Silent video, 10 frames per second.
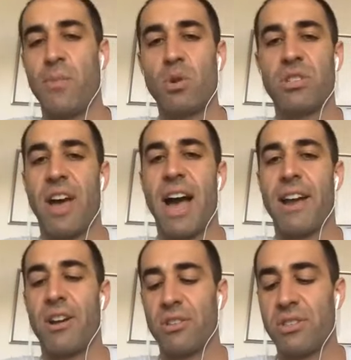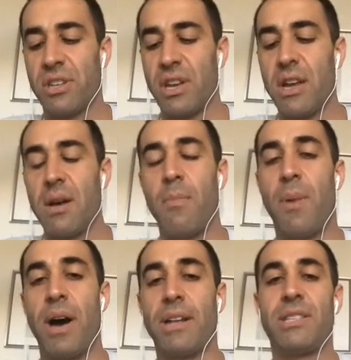of the hires
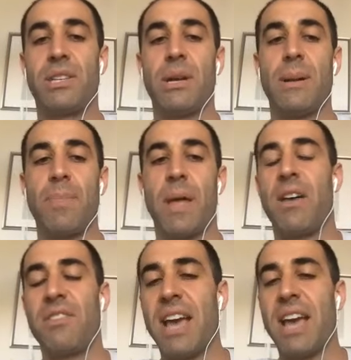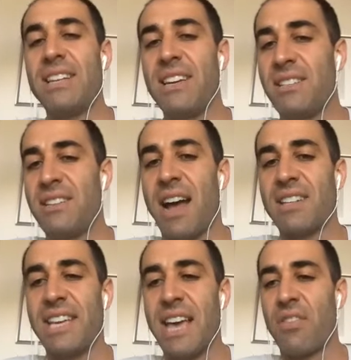but uh, the idea is not to
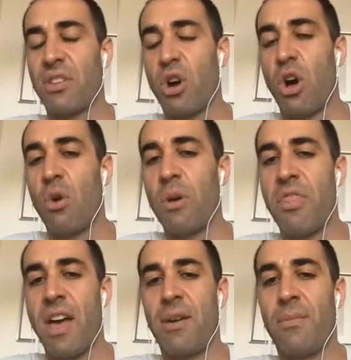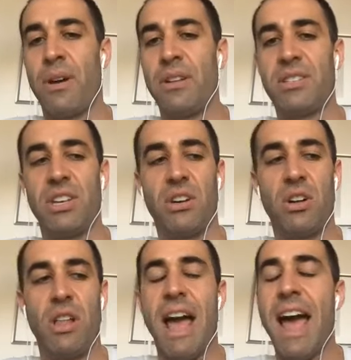get on the call with them
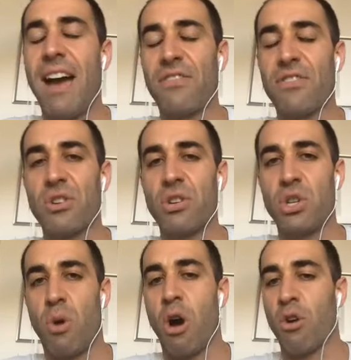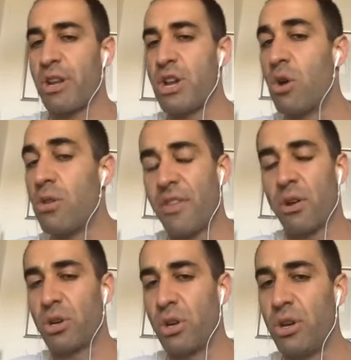until after you already know that they're
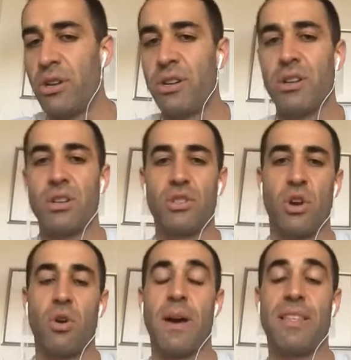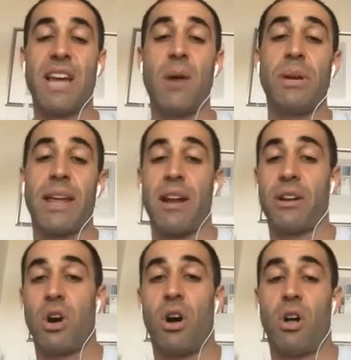good. So by the time we get on a
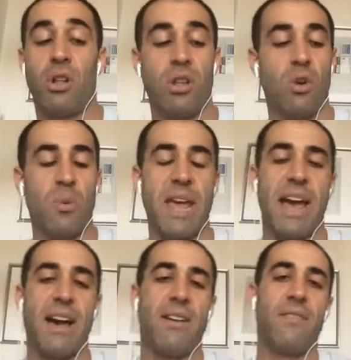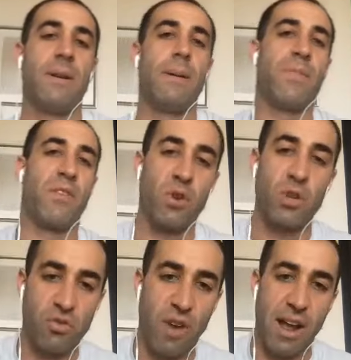call, we have the
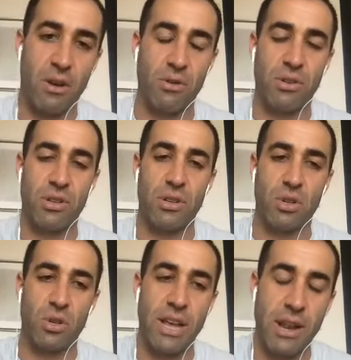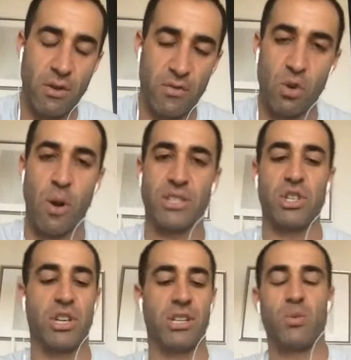first round interview
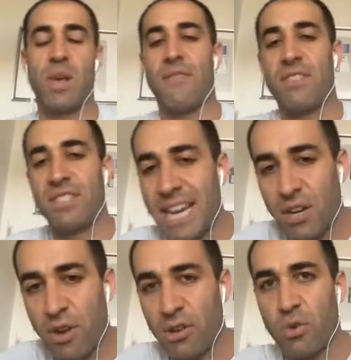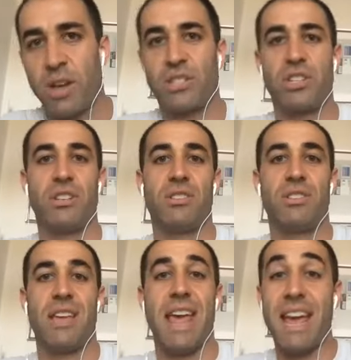questions, we have the second round questions,
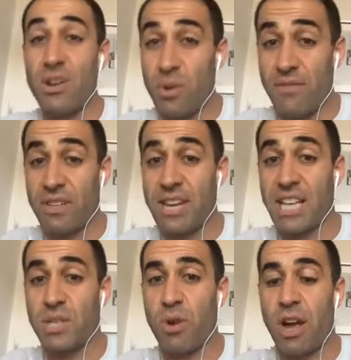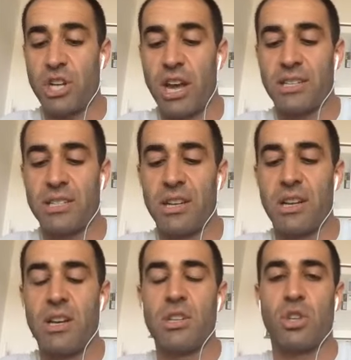and we have the test project.
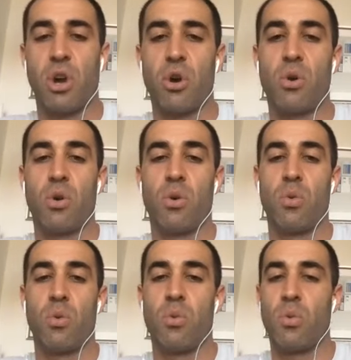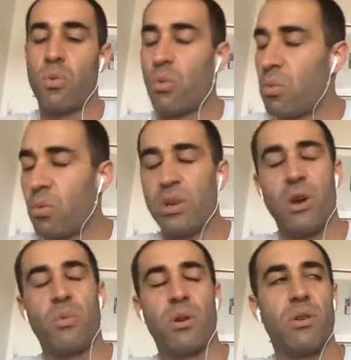So, you know,
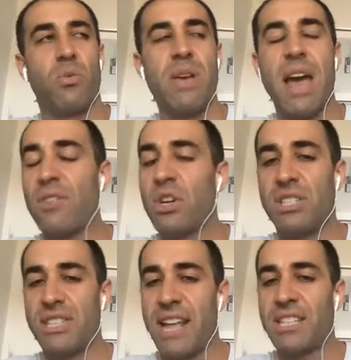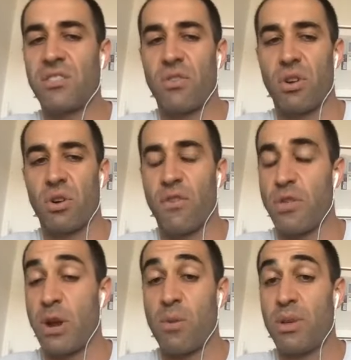we, we have a good sense for for
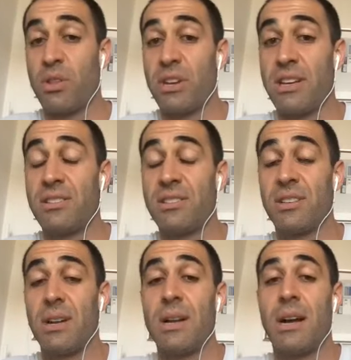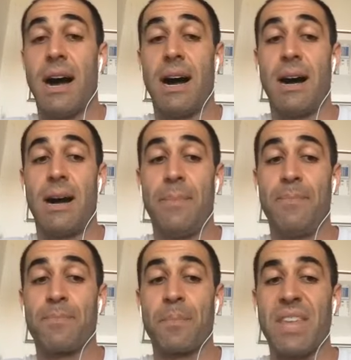their abilities.
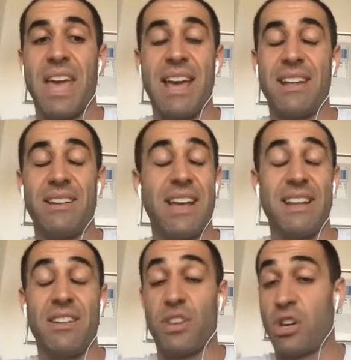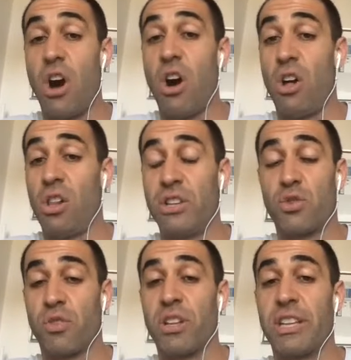Um, and and the call is
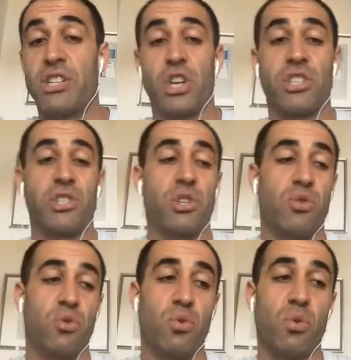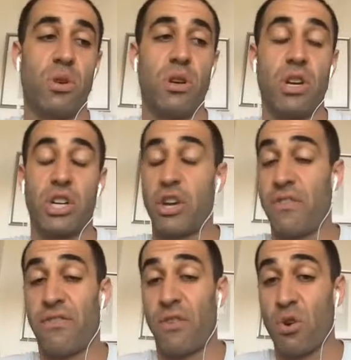really just to
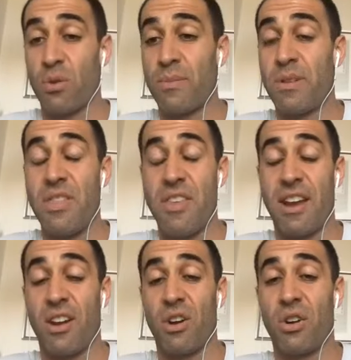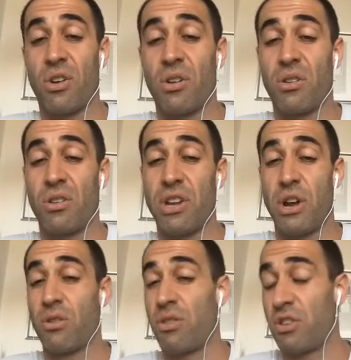confirm their you
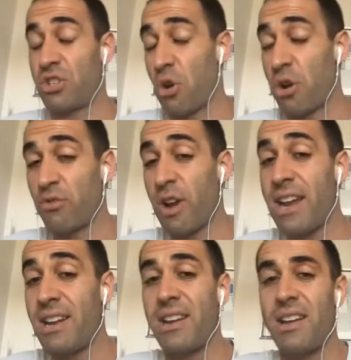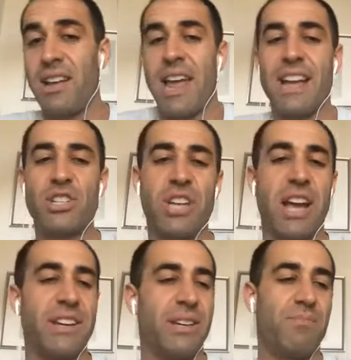know the starting rate and just
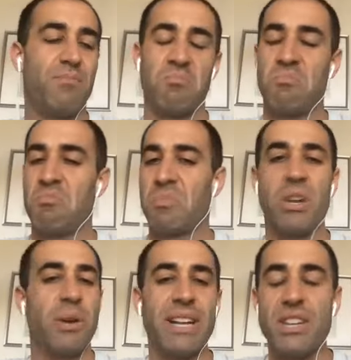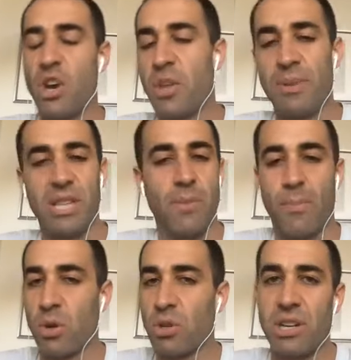kind of you know get to know them a little bit
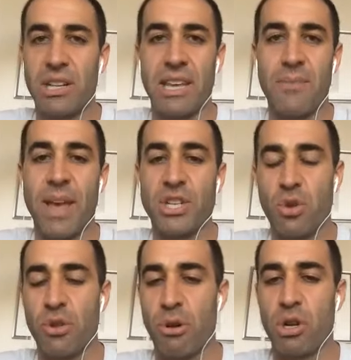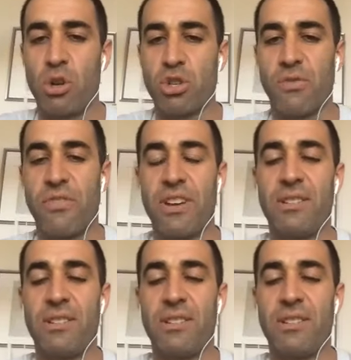personally make sure they're a culture fit